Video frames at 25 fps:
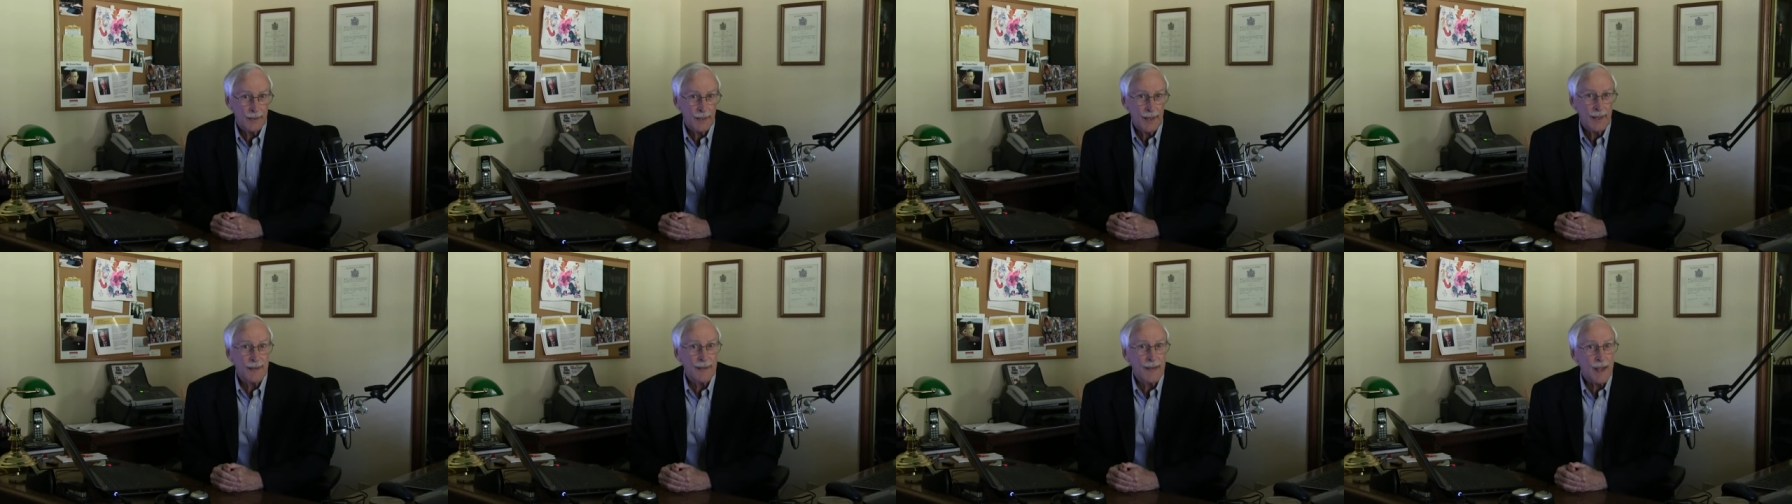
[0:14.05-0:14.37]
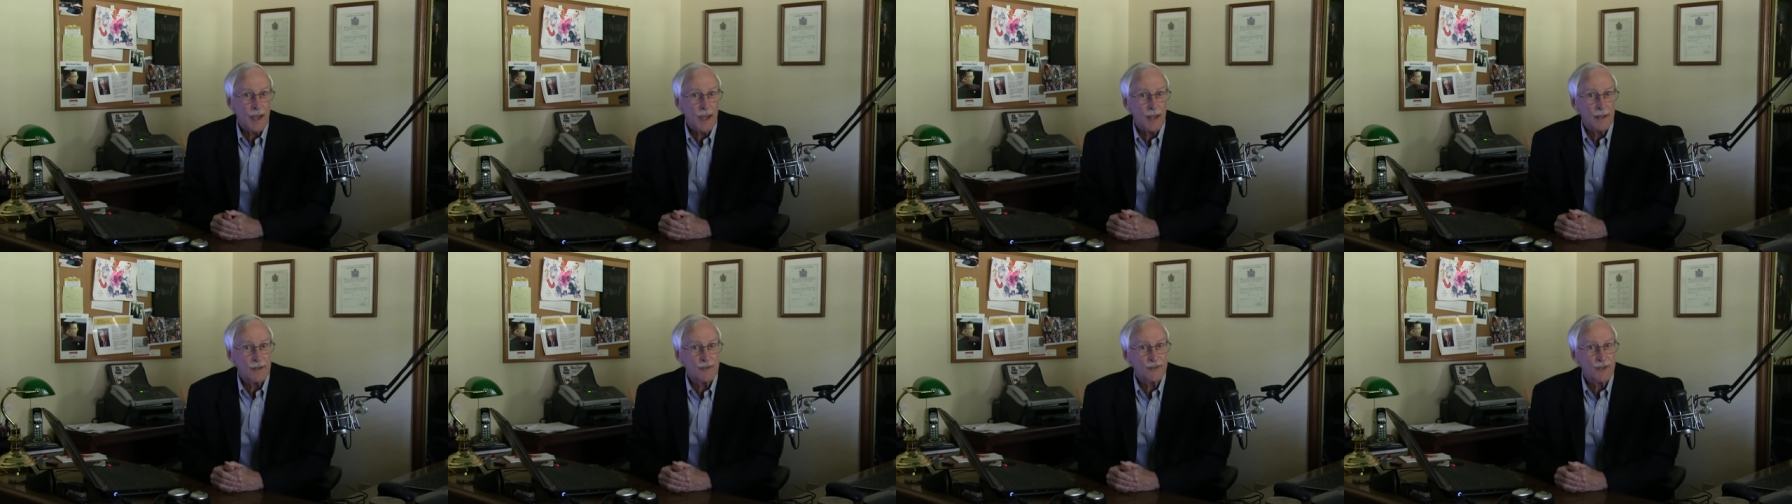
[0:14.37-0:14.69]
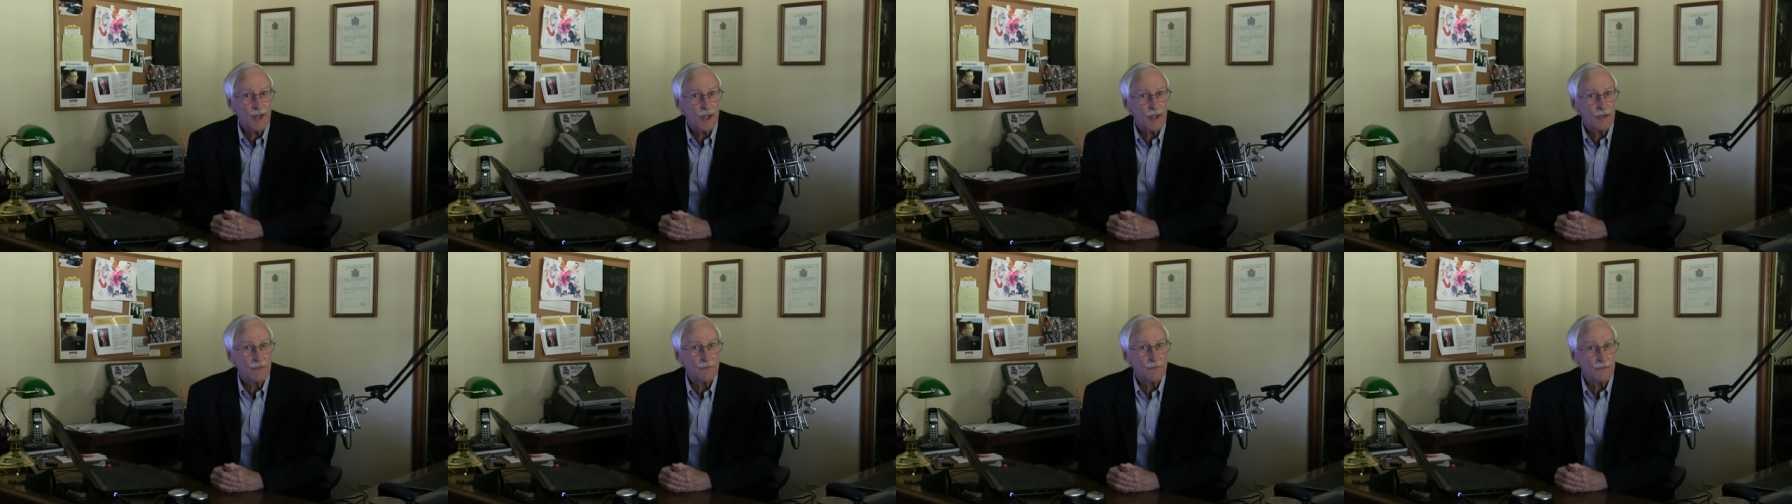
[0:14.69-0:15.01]
and the
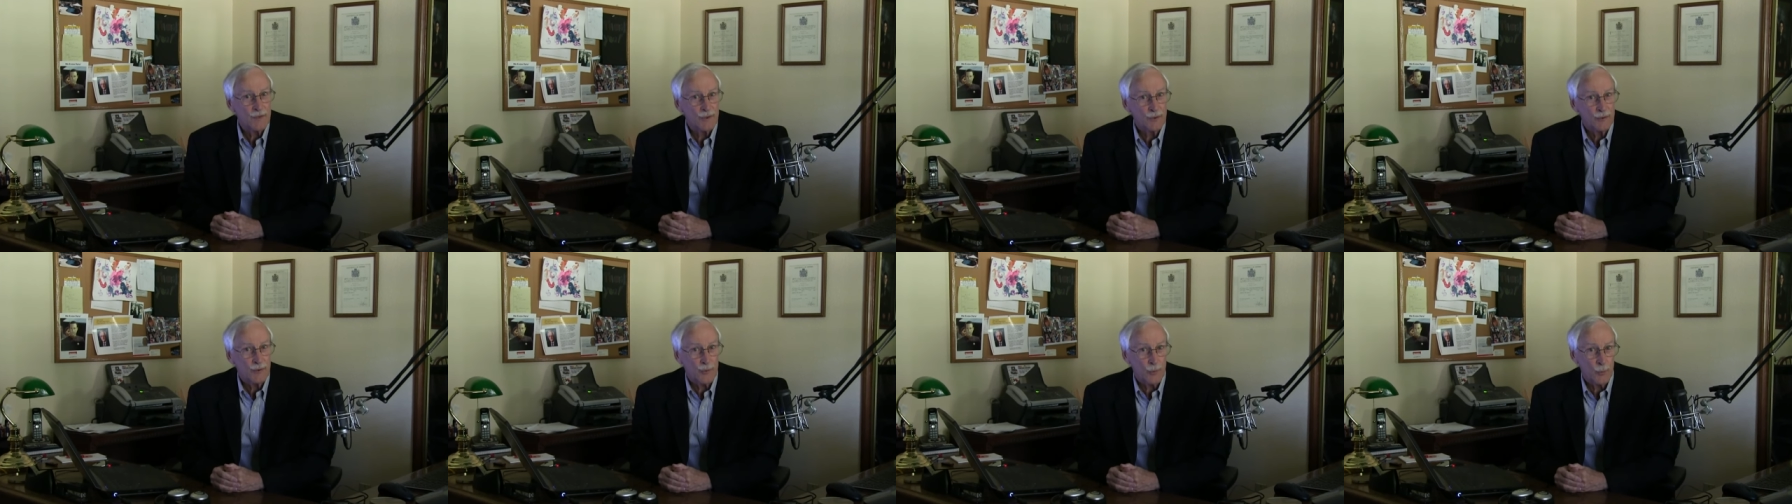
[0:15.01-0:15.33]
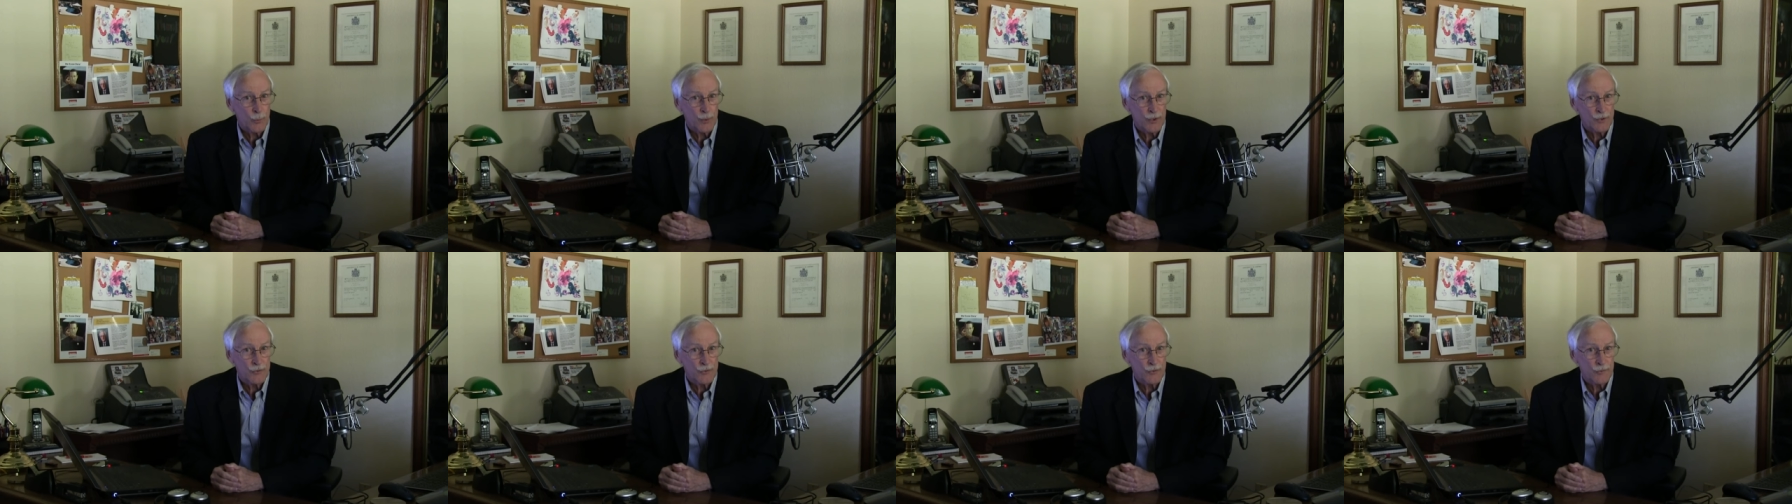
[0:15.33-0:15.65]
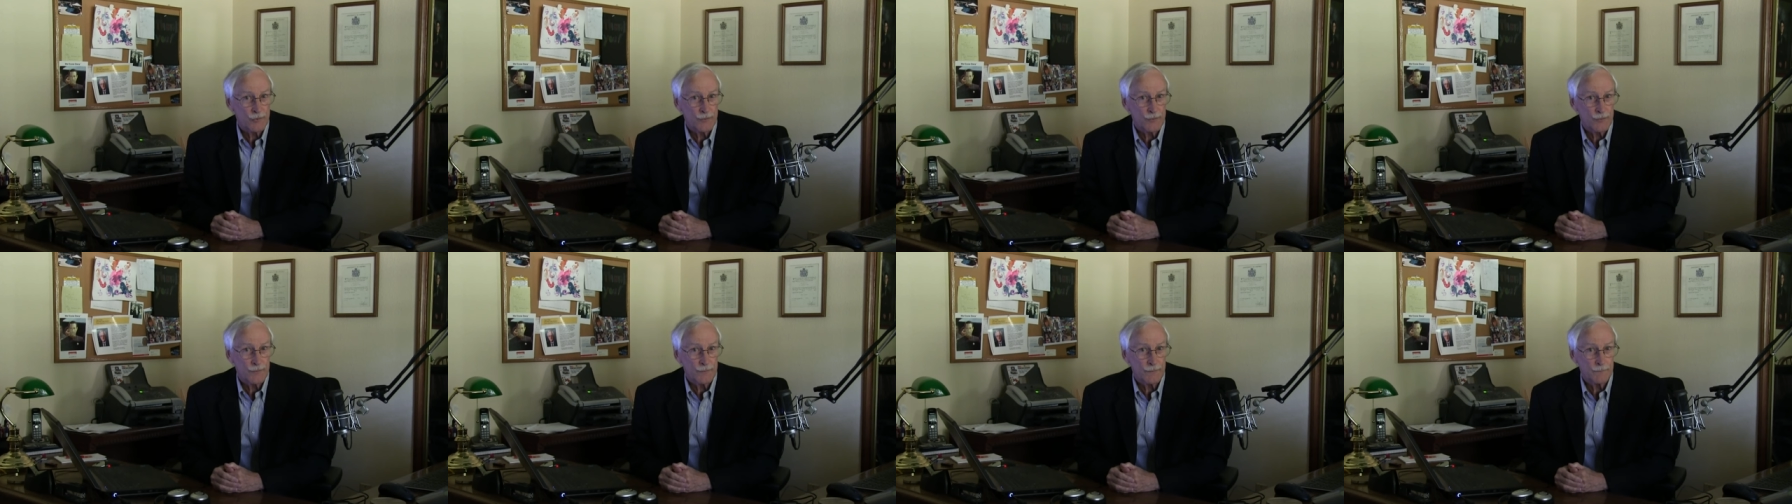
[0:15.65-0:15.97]
Einstein field
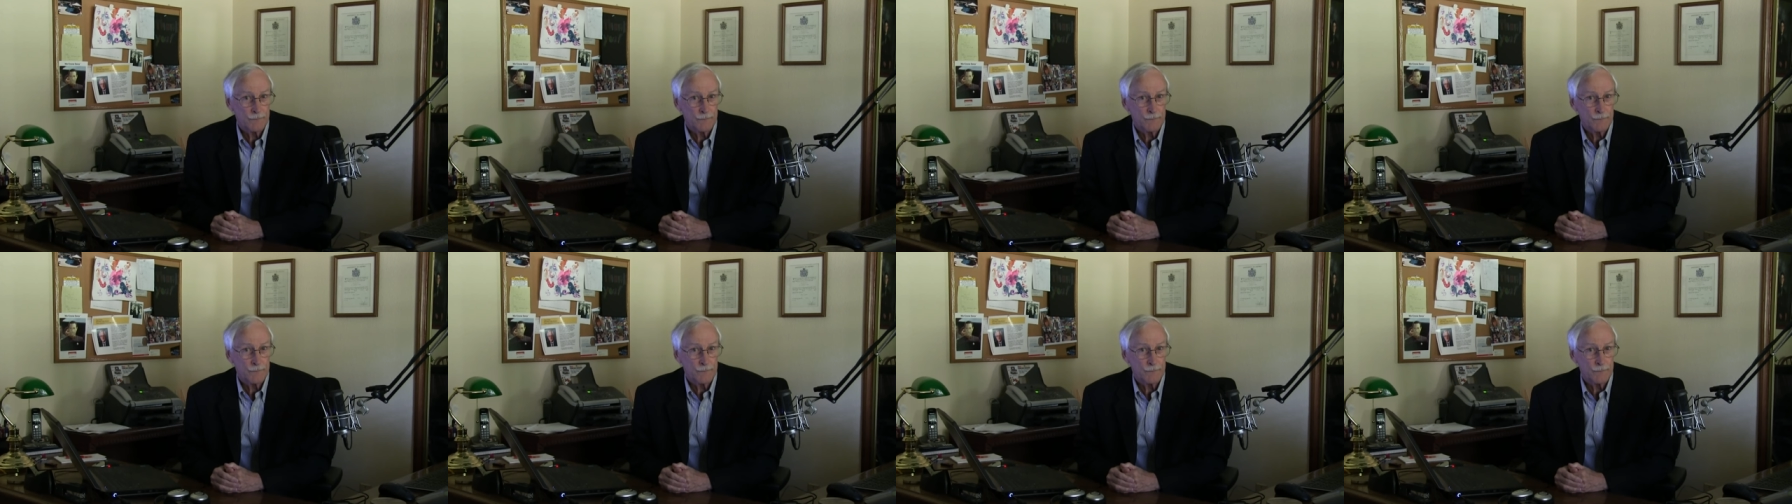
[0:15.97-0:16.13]
equations.